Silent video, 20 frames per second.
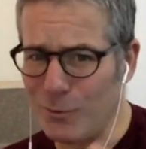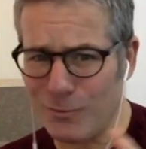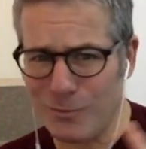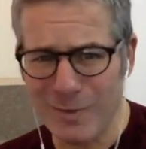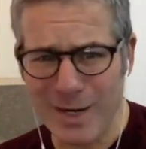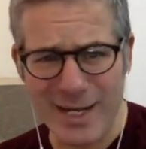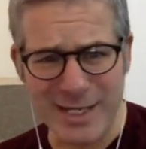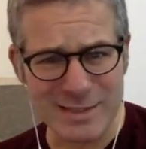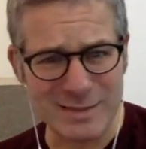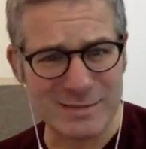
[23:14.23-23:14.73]

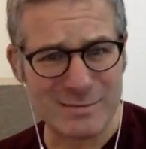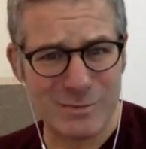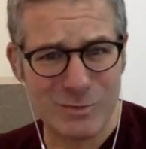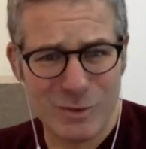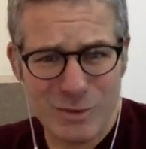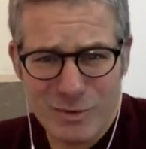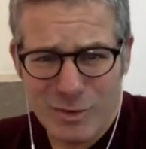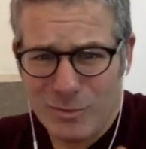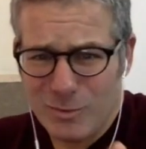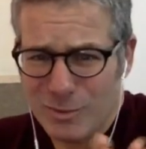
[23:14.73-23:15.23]
Great.
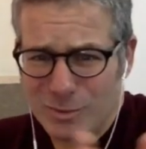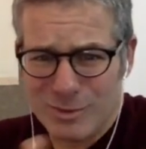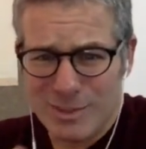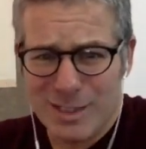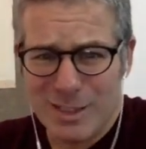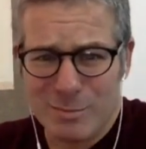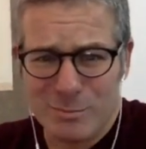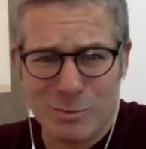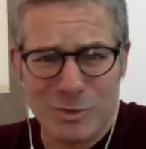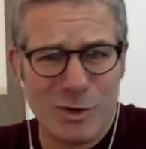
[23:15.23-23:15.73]
Learn the rules
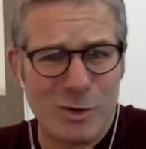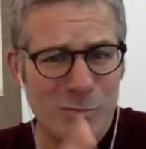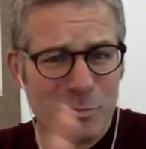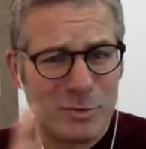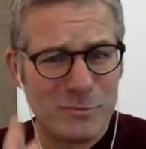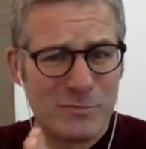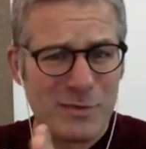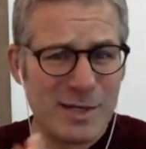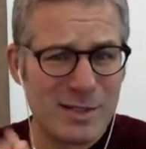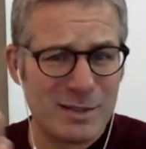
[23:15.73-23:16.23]
like a pro.
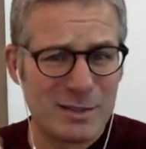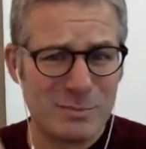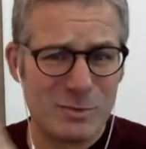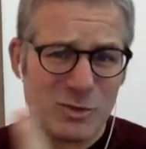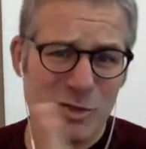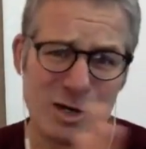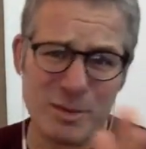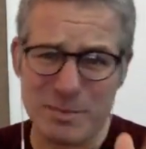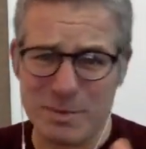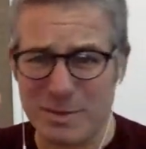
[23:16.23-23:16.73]
Perfect them,
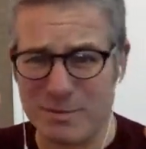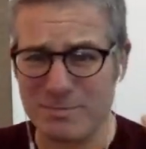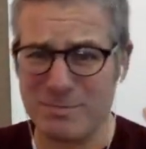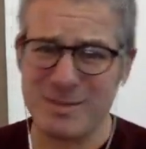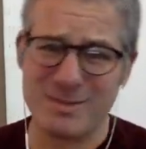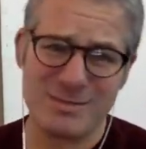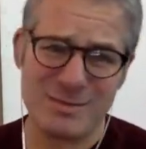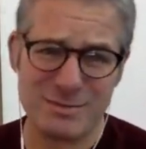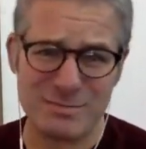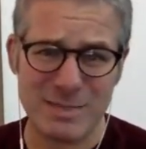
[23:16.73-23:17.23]
sharpen
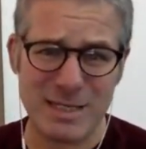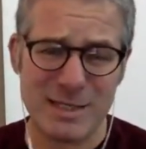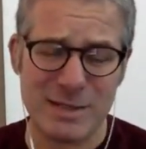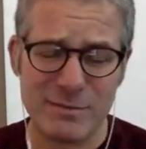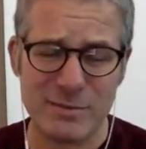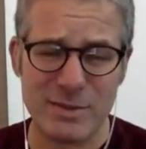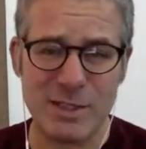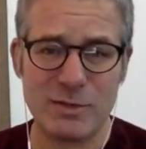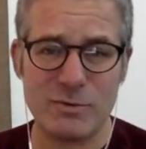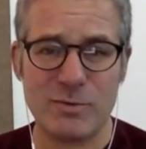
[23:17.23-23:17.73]
them,
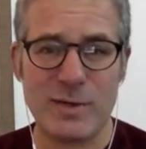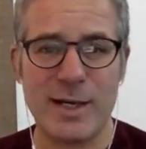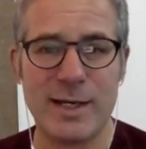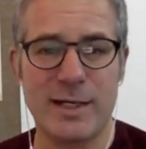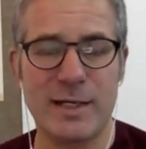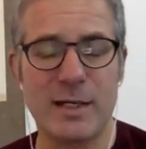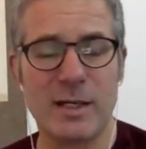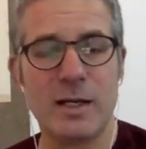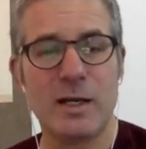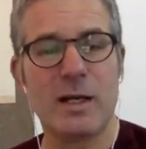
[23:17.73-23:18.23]
make everything
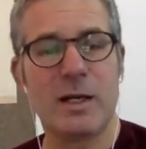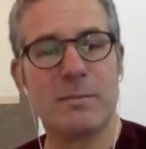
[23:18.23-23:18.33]
great.